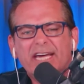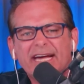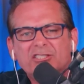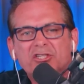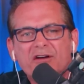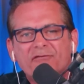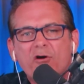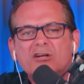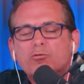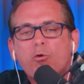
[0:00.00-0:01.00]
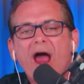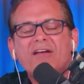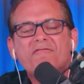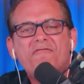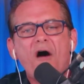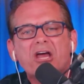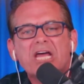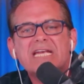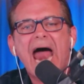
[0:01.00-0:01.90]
get shit for us right fucking